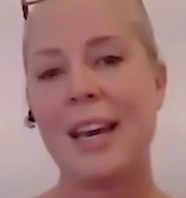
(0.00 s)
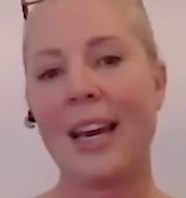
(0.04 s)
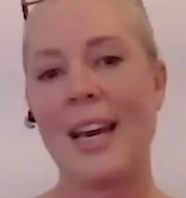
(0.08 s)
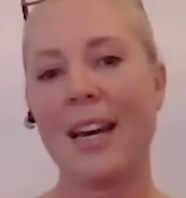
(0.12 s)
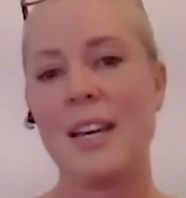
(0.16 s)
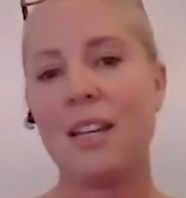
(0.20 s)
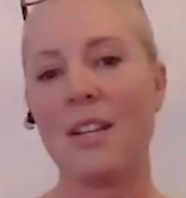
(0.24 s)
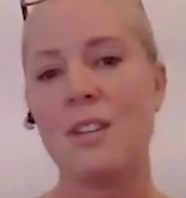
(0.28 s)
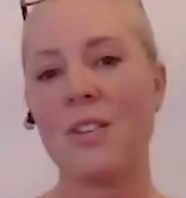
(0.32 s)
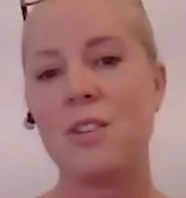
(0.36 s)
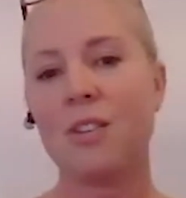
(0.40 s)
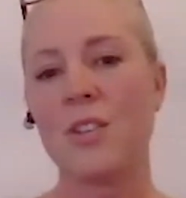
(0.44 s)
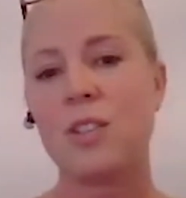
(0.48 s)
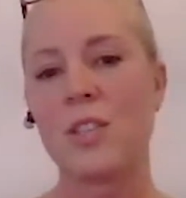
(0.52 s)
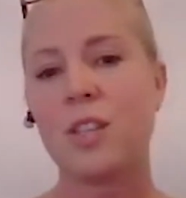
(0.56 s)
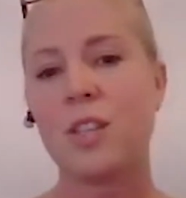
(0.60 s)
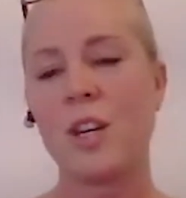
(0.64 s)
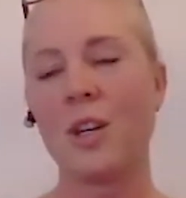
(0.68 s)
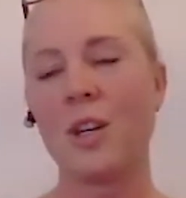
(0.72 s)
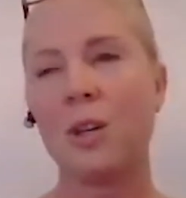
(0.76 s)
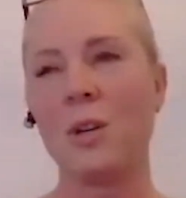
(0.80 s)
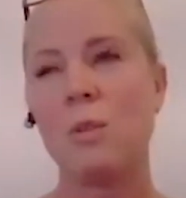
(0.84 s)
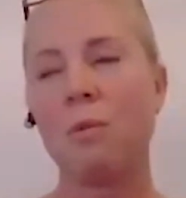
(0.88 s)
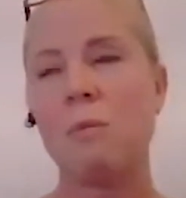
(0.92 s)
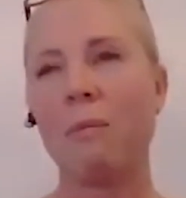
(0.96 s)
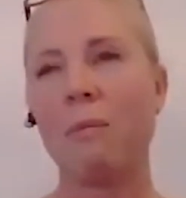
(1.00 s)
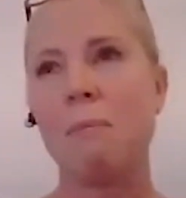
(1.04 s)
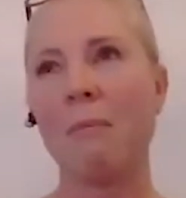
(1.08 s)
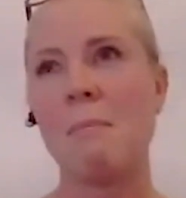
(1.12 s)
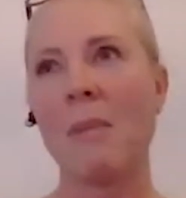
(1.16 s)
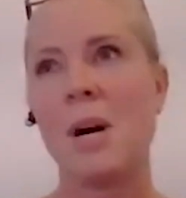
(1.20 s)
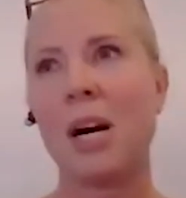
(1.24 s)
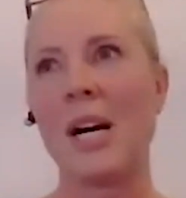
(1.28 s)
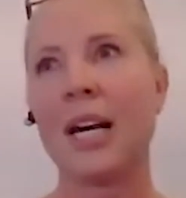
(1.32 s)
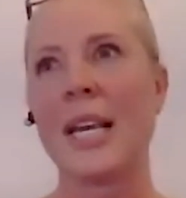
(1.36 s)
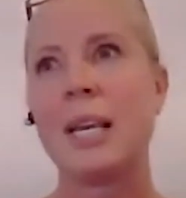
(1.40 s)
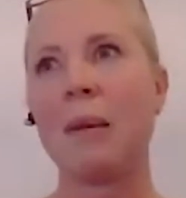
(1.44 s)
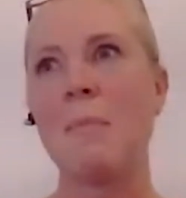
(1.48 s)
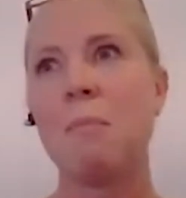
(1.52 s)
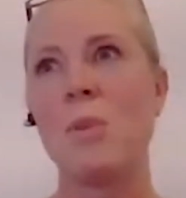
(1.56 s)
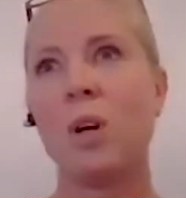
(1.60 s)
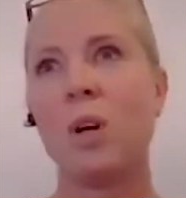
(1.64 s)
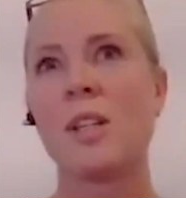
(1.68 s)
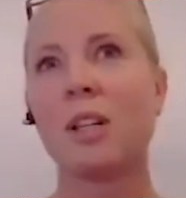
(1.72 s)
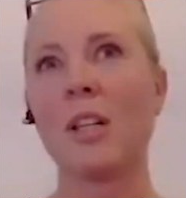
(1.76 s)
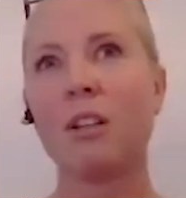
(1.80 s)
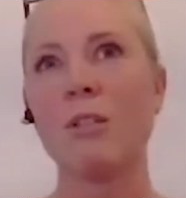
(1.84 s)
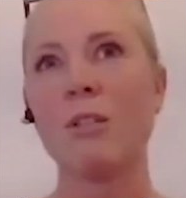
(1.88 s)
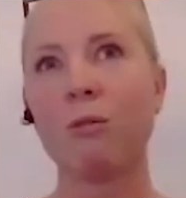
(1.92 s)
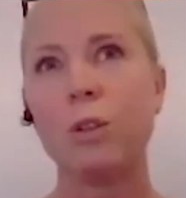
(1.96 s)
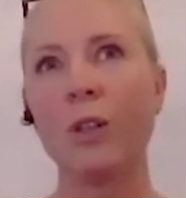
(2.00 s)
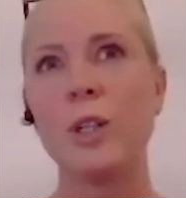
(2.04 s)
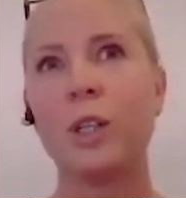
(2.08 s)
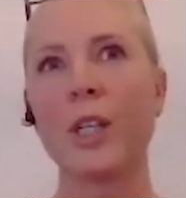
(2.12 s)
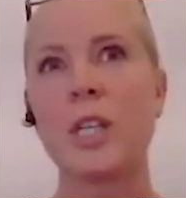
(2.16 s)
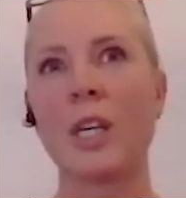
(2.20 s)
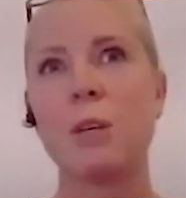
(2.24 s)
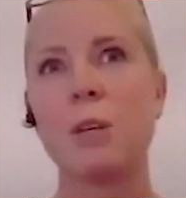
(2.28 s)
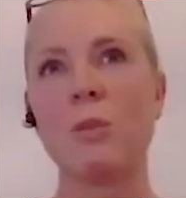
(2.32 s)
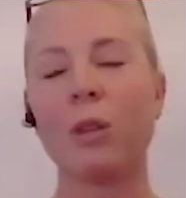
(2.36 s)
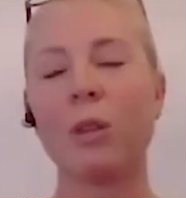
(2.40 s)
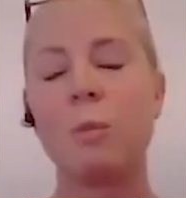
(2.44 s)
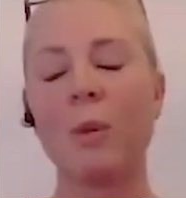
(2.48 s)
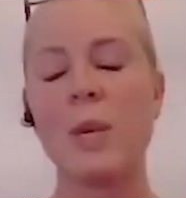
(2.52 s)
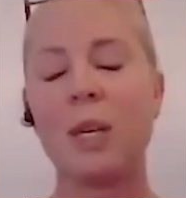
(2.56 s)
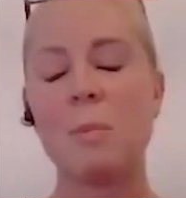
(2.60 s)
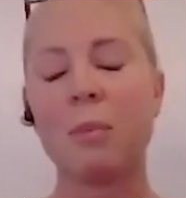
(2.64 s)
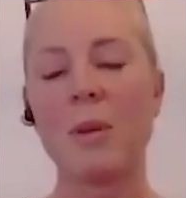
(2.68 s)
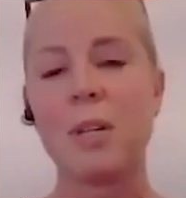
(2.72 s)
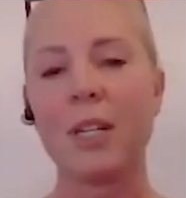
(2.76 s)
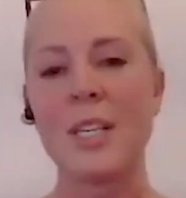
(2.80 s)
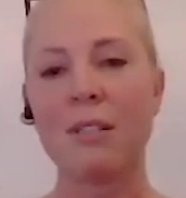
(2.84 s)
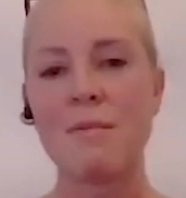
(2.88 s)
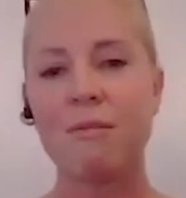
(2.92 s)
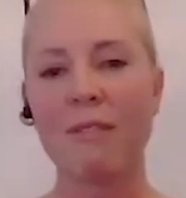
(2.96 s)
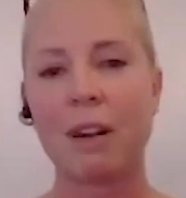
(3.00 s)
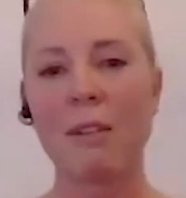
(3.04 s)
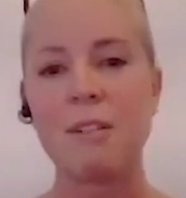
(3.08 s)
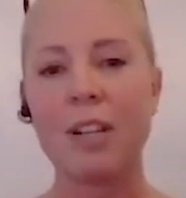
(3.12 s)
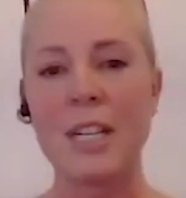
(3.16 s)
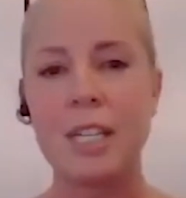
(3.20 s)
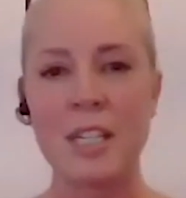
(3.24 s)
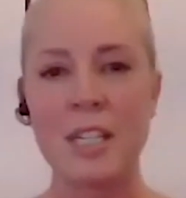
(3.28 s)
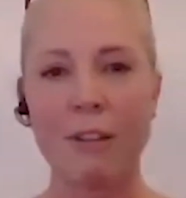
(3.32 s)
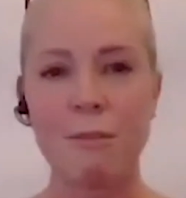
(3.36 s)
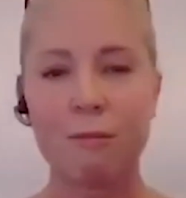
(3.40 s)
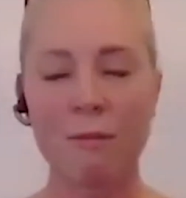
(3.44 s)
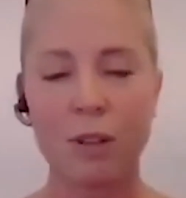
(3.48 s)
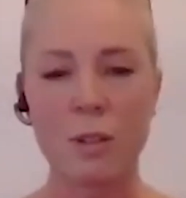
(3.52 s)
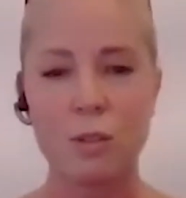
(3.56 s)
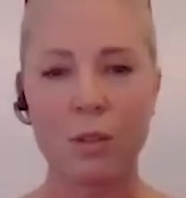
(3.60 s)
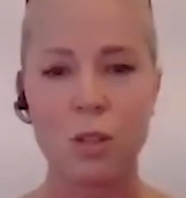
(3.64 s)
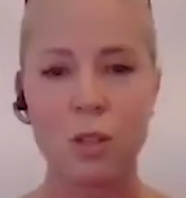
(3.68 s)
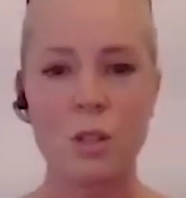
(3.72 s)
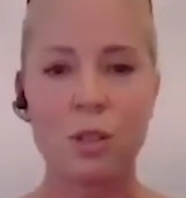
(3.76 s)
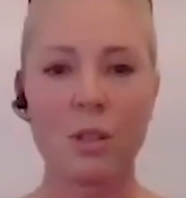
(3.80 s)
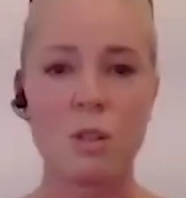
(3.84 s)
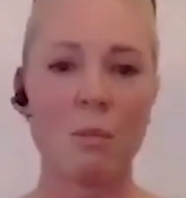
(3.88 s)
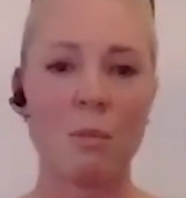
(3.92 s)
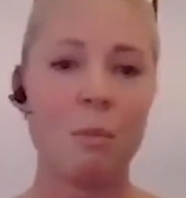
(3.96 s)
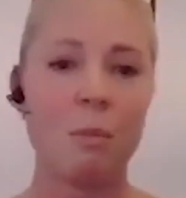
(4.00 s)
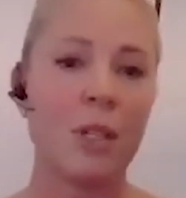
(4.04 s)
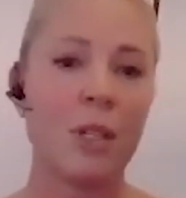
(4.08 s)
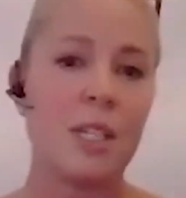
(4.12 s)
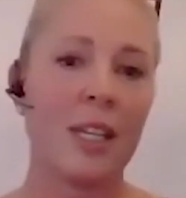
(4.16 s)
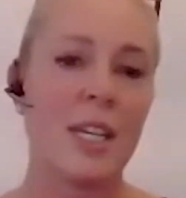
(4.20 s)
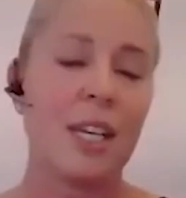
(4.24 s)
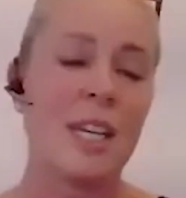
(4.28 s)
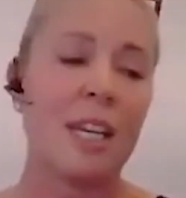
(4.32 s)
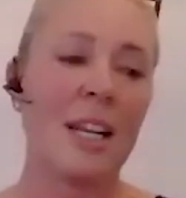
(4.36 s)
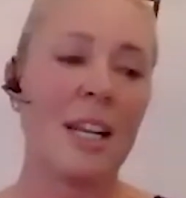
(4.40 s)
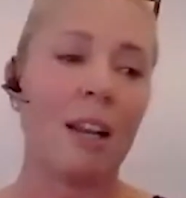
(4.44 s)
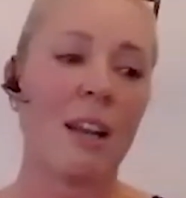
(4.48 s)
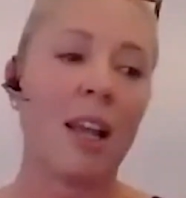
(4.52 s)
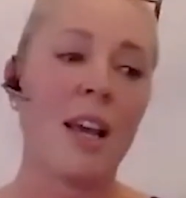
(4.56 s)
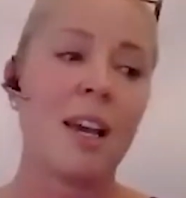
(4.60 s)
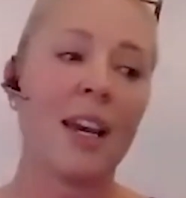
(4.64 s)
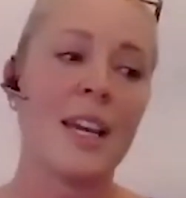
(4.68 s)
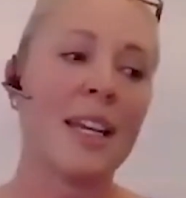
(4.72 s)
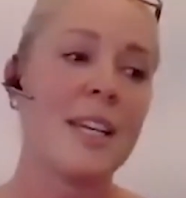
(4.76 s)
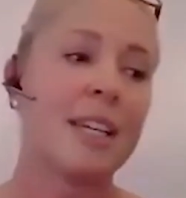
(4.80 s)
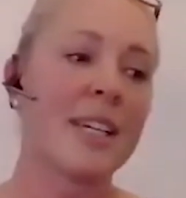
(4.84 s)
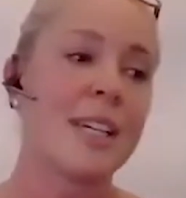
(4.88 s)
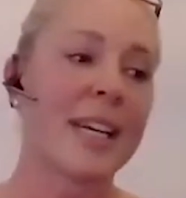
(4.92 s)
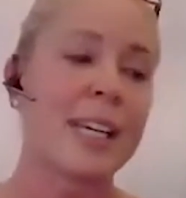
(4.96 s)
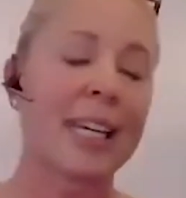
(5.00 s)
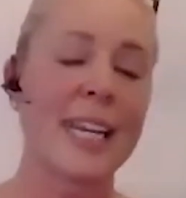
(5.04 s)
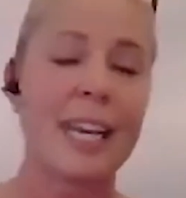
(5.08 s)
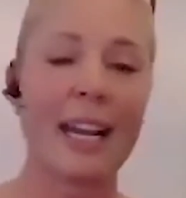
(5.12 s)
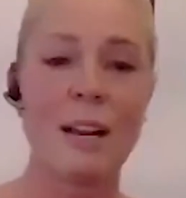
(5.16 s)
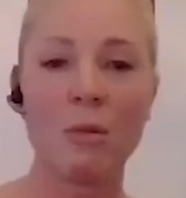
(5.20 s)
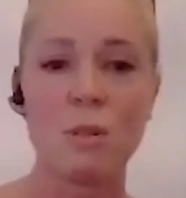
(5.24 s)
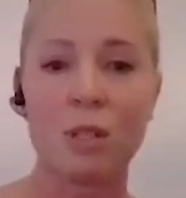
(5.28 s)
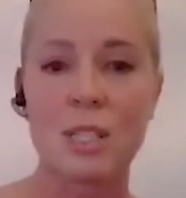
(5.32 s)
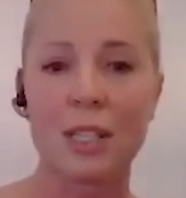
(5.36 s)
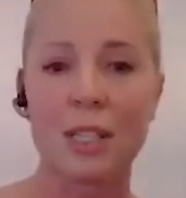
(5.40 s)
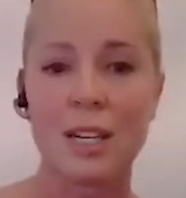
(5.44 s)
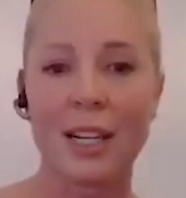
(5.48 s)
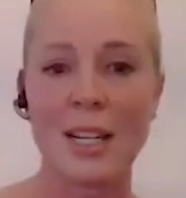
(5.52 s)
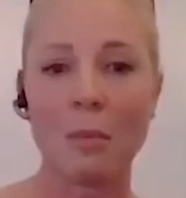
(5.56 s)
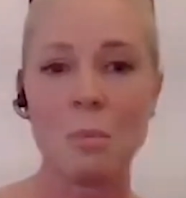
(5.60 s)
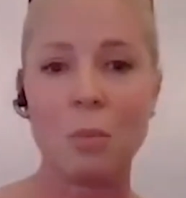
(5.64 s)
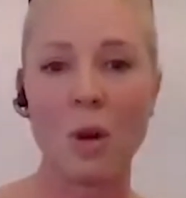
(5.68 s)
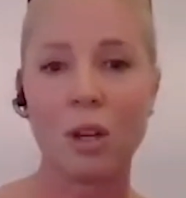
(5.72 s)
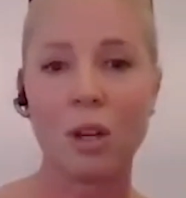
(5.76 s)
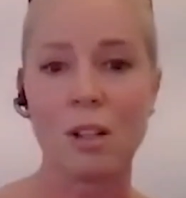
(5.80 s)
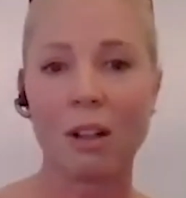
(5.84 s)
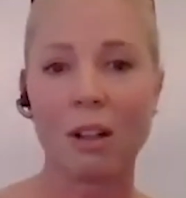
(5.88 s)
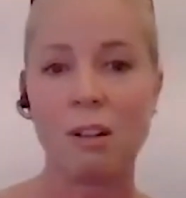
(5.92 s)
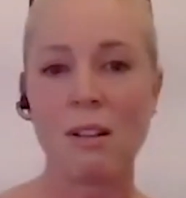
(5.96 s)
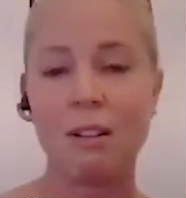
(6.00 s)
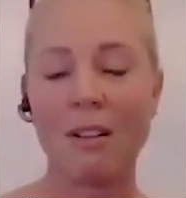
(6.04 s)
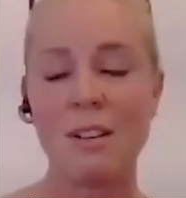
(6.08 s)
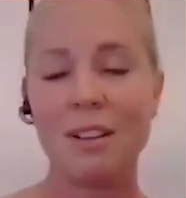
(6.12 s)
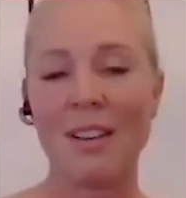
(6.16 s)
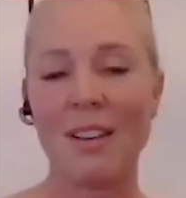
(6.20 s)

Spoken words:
And so my model of working with people is very different to somebody like a counselling model.